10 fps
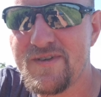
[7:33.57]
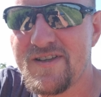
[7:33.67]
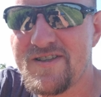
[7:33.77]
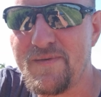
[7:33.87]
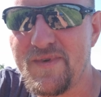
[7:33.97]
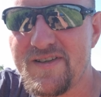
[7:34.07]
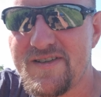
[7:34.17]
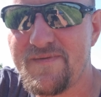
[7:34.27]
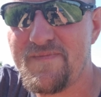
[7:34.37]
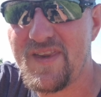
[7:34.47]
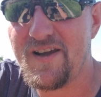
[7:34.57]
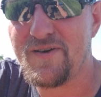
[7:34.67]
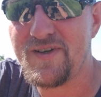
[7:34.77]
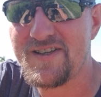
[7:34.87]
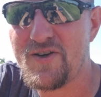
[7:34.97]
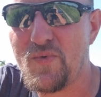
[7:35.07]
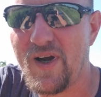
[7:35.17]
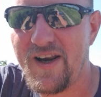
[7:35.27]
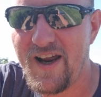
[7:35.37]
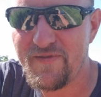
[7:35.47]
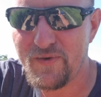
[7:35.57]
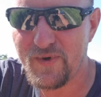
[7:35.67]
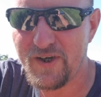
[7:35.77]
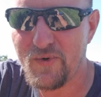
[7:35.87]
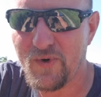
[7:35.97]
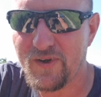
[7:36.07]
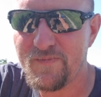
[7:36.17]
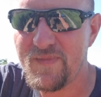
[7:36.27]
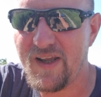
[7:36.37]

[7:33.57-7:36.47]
something that's, doesn't quite have the recoil.